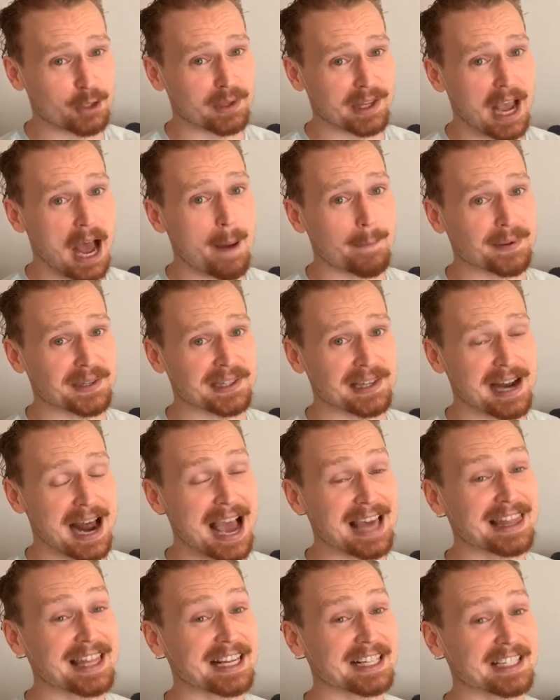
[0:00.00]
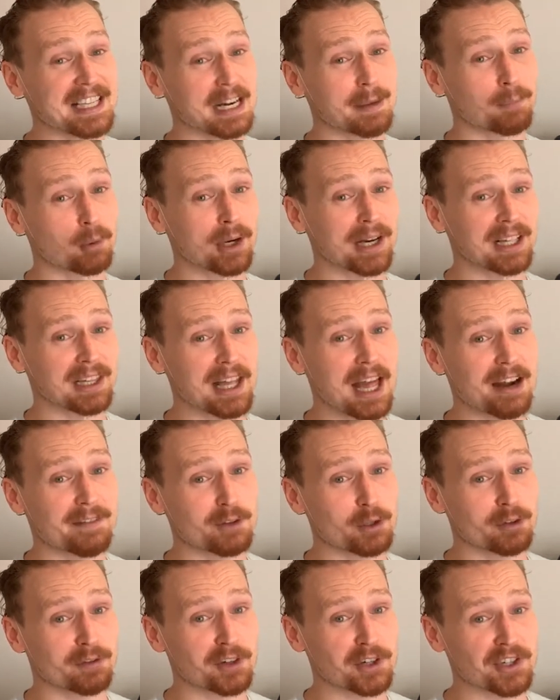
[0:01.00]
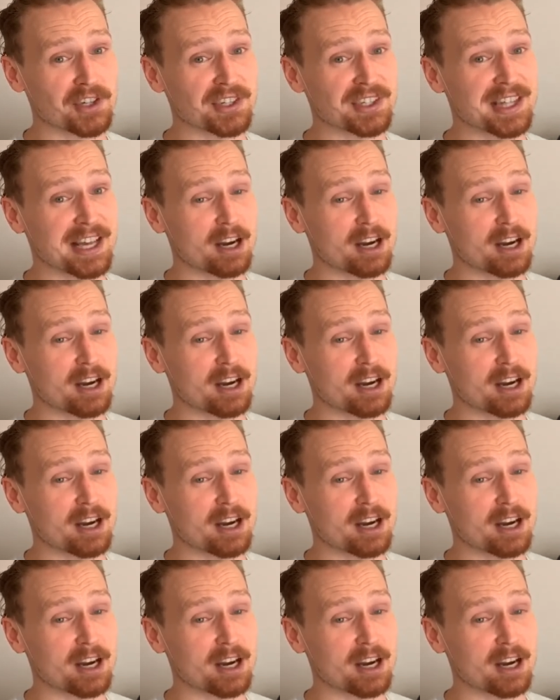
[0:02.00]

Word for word: do the opposite. I think it's going to bring a lot of universes